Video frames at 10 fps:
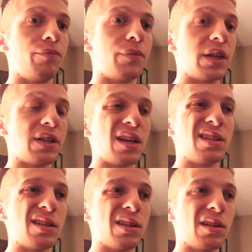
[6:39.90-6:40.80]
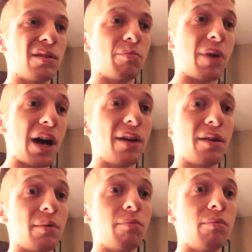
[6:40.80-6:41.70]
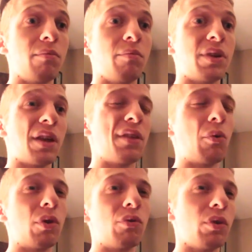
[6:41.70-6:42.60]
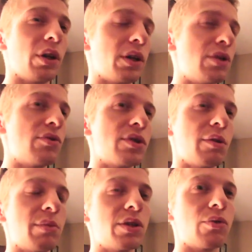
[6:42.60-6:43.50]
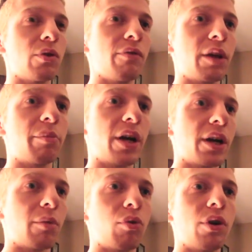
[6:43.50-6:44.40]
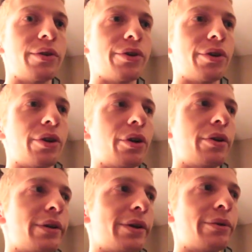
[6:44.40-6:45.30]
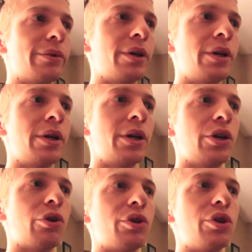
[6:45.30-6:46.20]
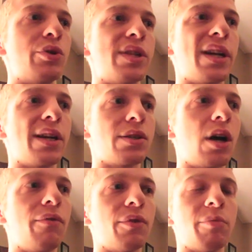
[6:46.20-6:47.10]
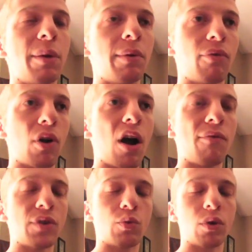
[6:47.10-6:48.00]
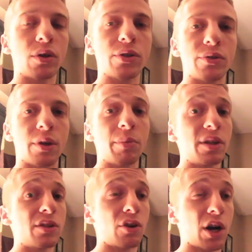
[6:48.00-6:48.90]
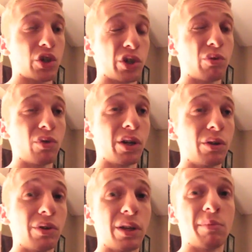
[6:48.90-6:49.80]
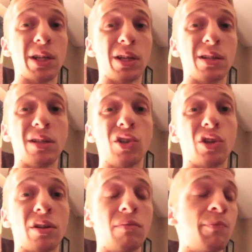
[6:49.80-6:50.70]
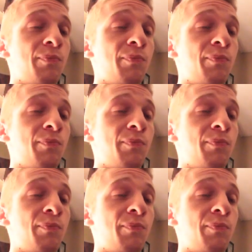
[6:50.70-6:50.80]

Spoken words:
they tend to buy them, but then they wouldn't really use them. It's sort of like buying a printer, you know, you don't use it as often, maybe for office work. So some of these are actually really mint condition.